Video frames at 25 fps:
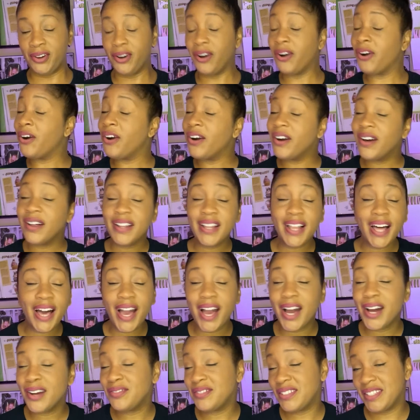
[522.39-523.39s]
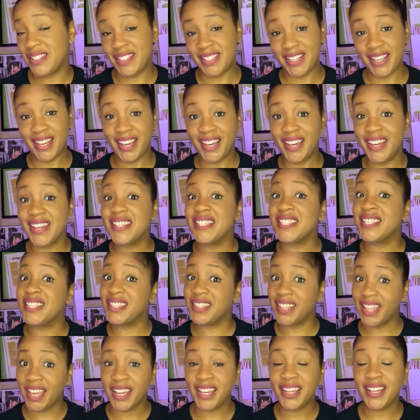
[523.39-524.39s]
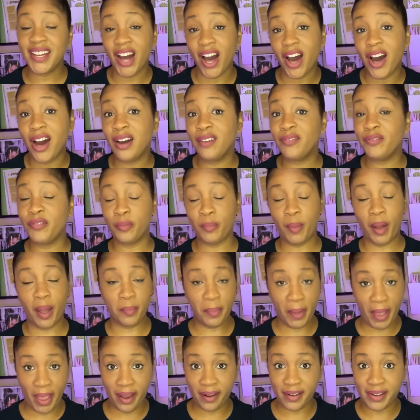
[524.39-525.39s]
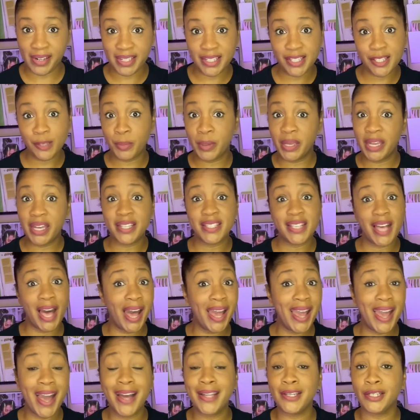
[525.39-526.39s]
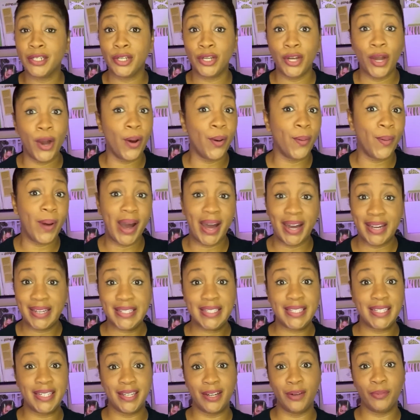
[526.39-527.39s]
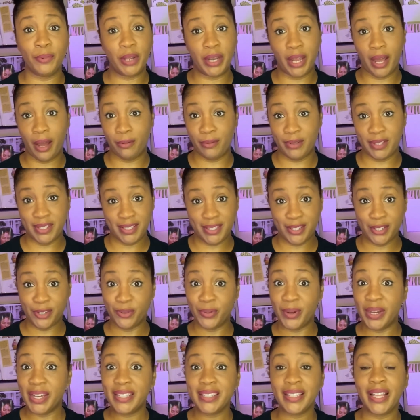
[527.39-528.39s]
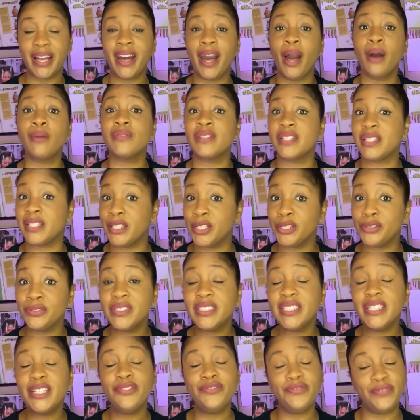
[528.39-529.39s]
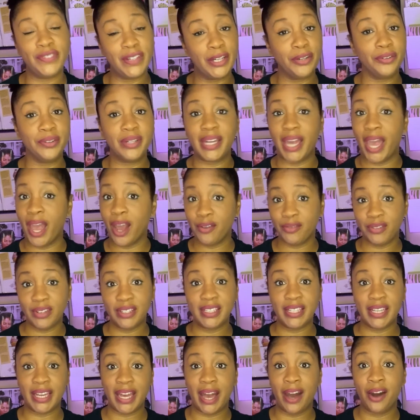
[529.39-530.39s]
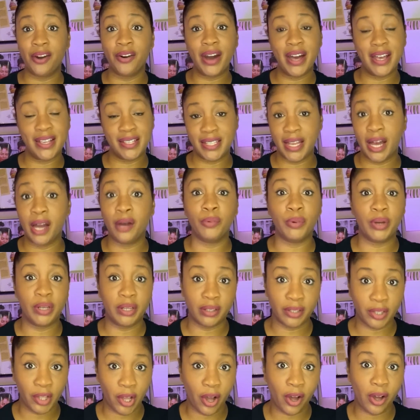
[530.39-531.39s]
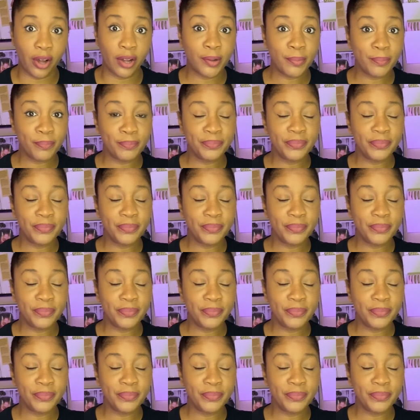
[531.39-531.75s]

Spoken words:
All I have to say is thank God for my parents, because I had no idea what I was doing. Like, I was literally figuring everything out as I went along.